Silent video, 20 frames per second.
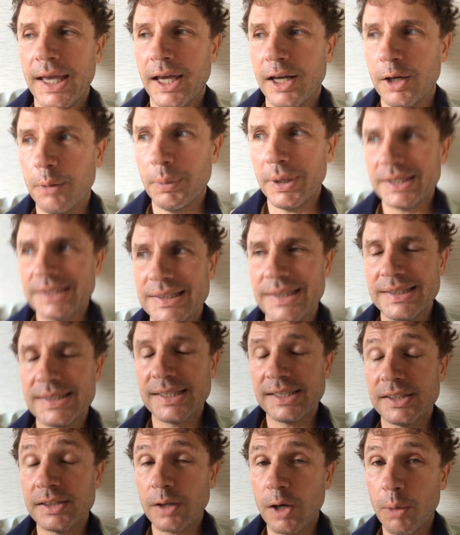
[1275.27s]
And I basically
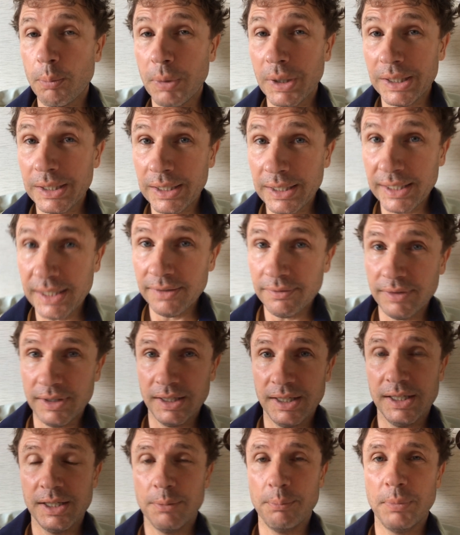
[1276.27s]
says I believe
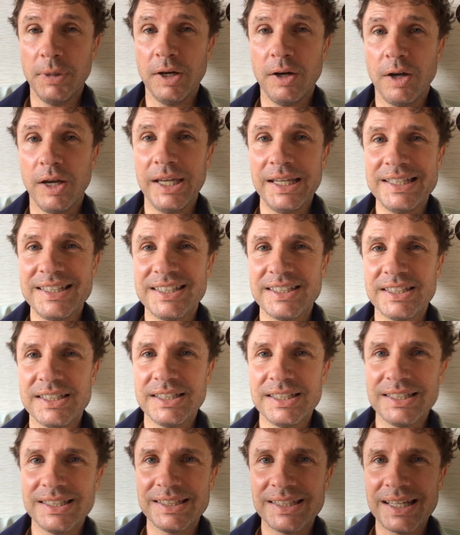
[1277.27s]
in it, but it
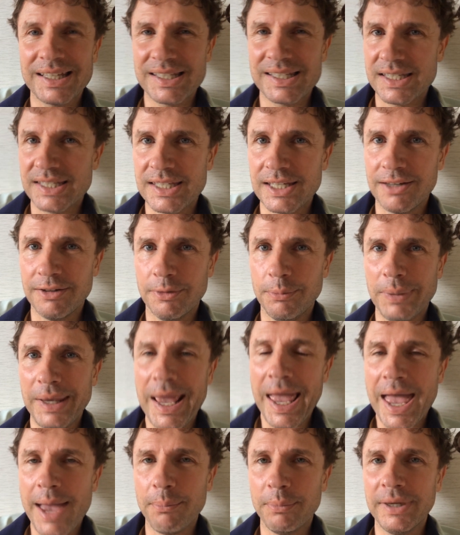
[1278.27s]
just doesn't seem to
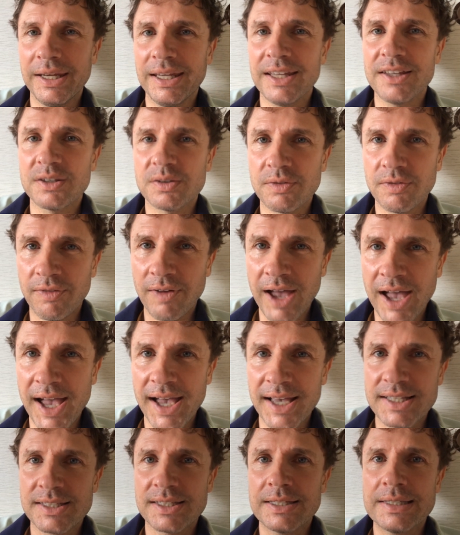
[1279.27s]
be happening as
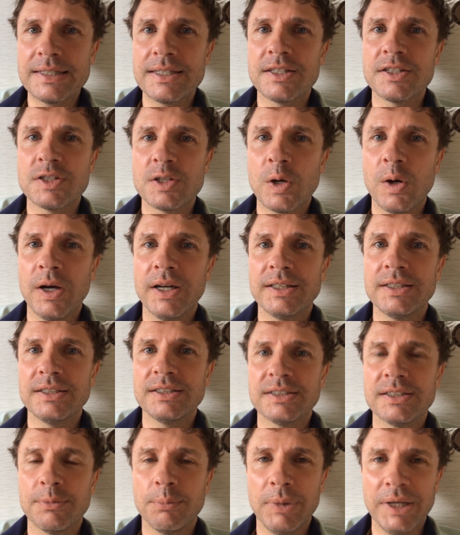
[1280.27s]
fast as the
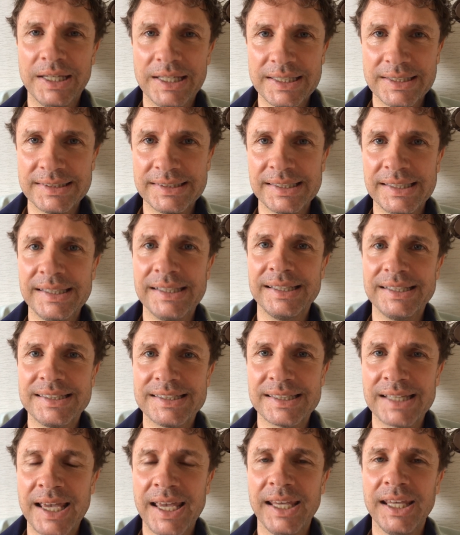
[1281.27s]
scientists have been continually
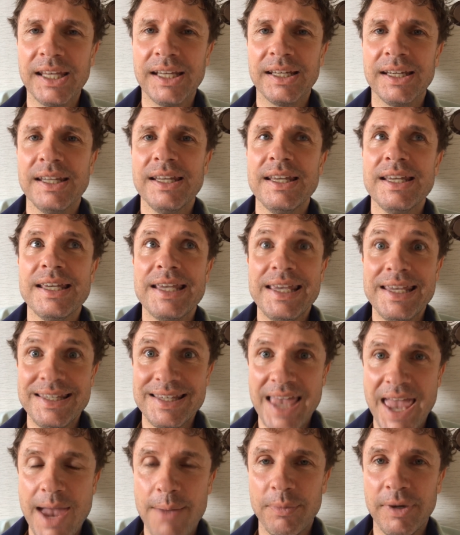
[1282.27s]
saying it
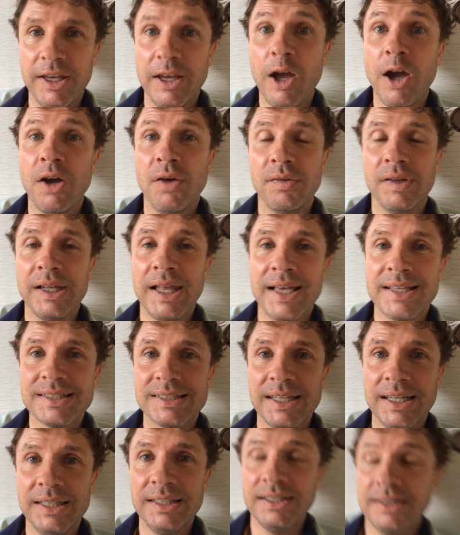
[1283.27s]
is happening over the
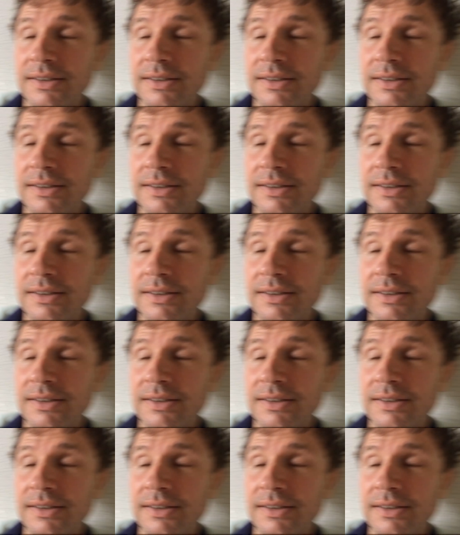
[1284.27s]
last 10